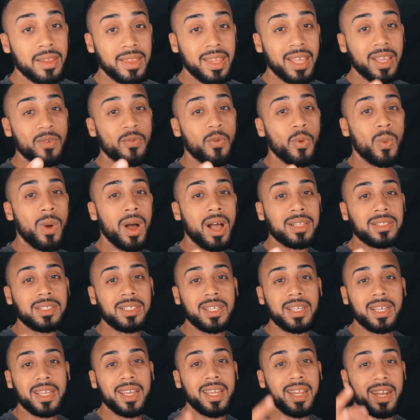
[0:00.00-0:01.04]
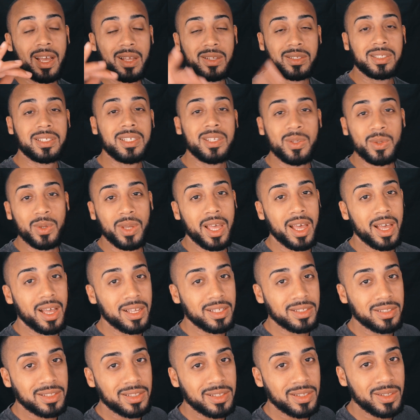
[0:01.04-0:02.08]
Thank you for watching, and I'll see you
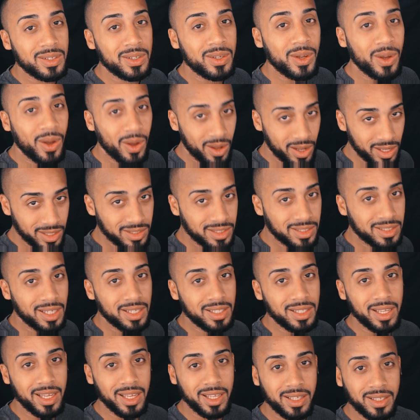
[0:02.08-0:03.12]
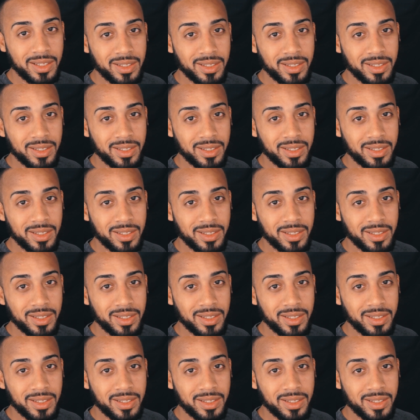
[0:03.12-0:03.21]
guys on Sunday.